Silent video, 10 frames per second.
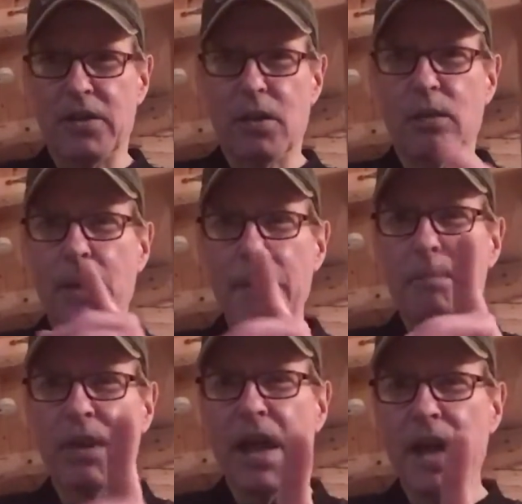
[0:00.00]
So let me
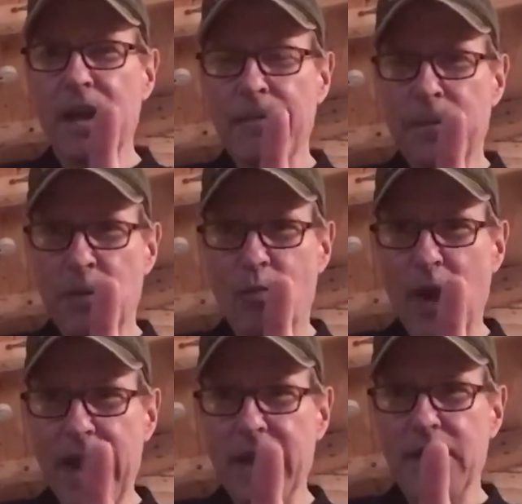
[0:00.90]
play
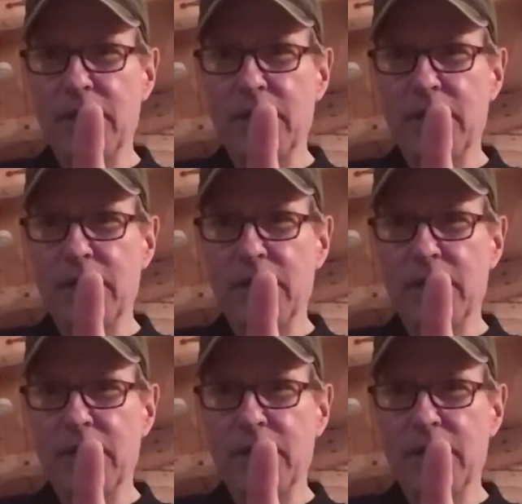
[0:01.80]
Reagan's